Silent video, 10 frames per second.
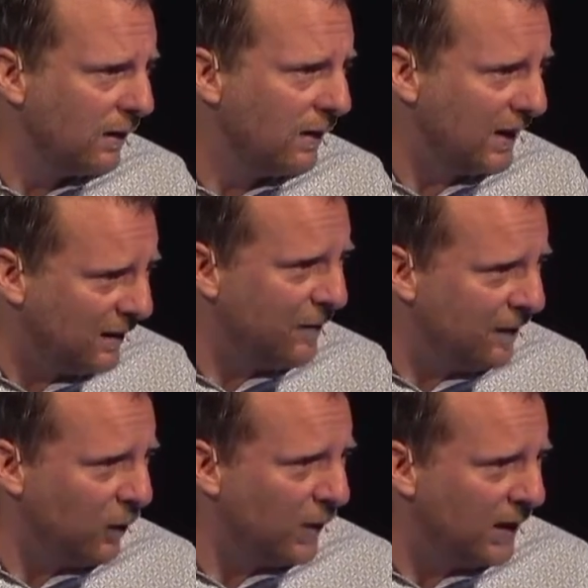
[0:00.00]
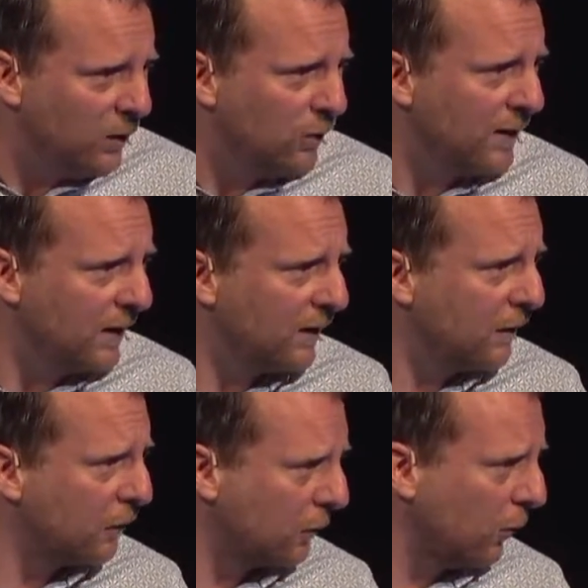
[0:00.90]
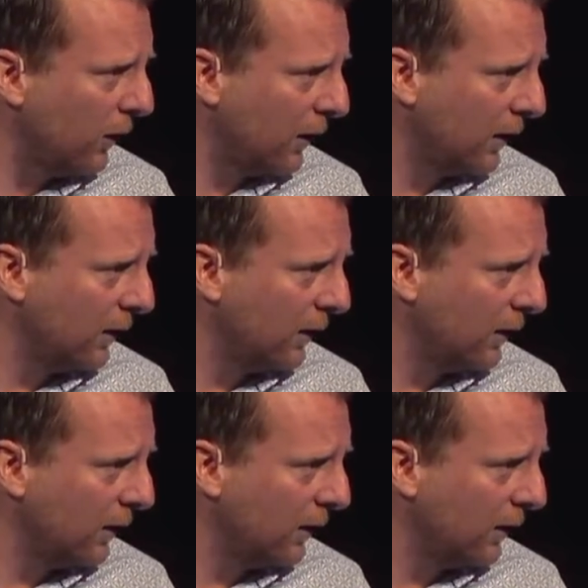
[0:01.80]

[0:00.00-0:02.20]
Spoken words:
Even though he knew the end of the story,